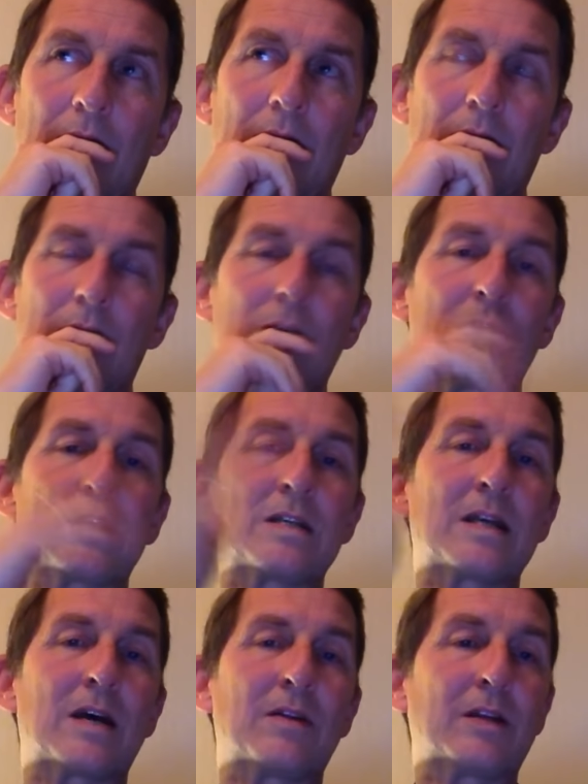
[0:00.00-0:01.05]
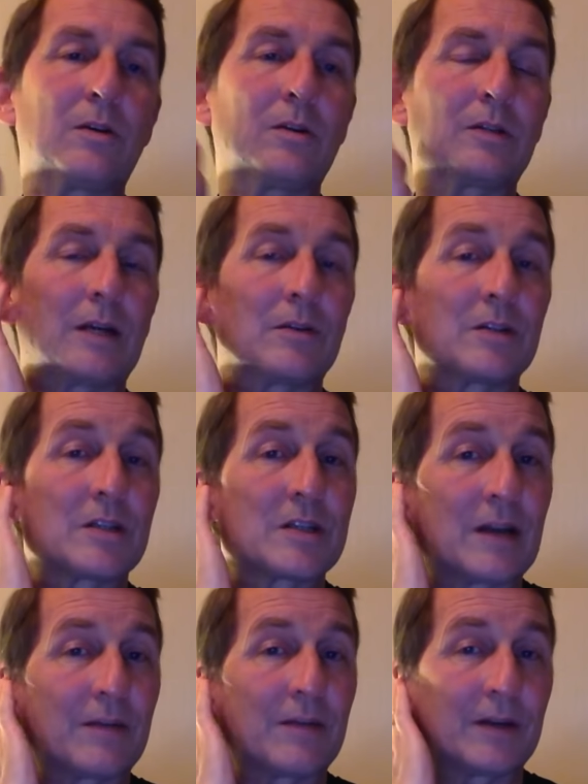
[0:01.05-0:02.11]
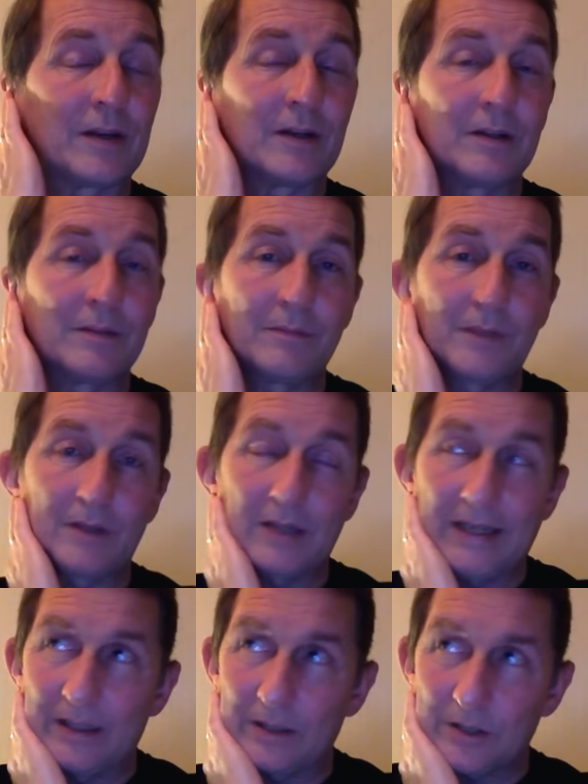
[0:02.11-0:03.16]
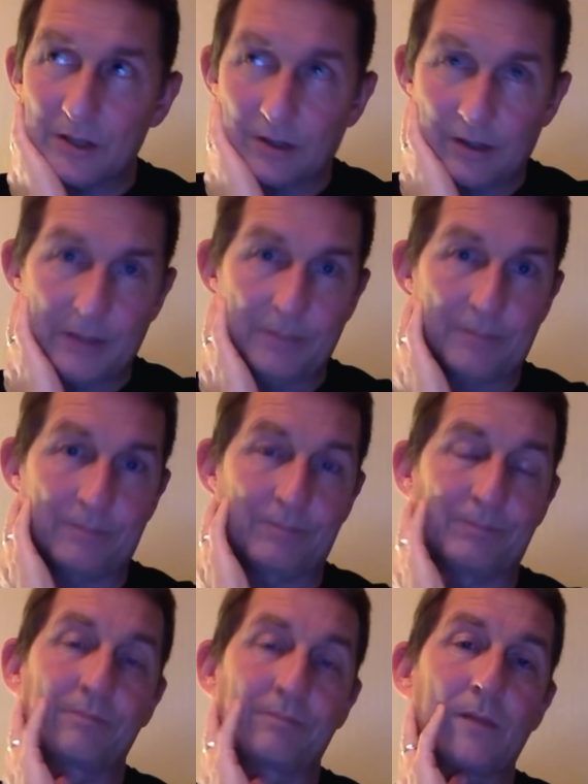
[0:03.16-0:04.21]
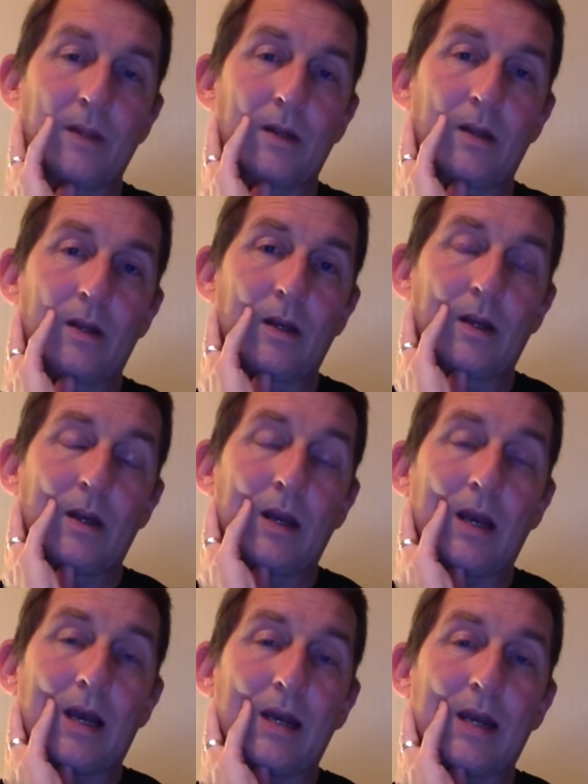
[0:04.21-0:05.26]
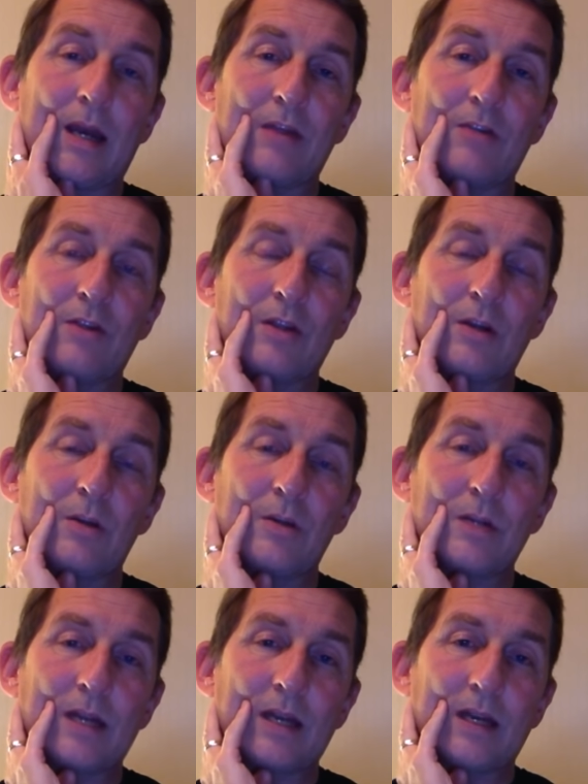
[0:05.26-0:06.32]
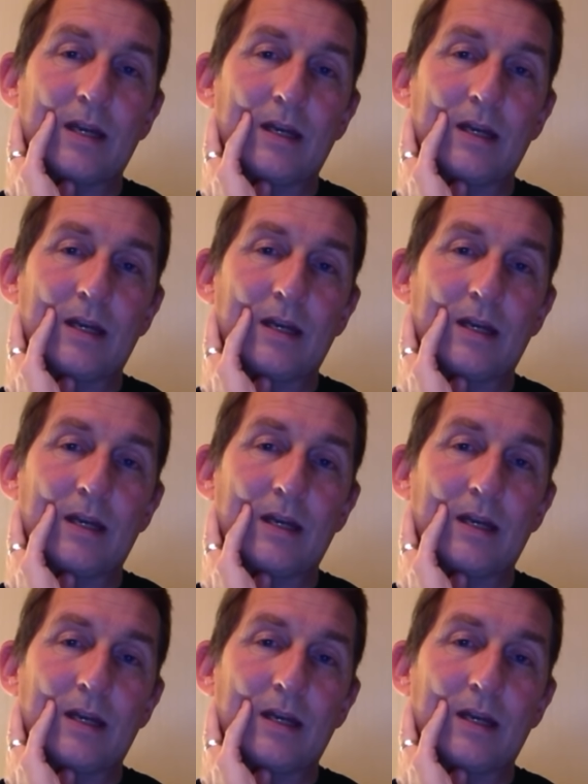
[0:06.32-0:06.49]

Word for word: So this is how they got down to Stafford. Keele, sorry. And now they're on the loose again.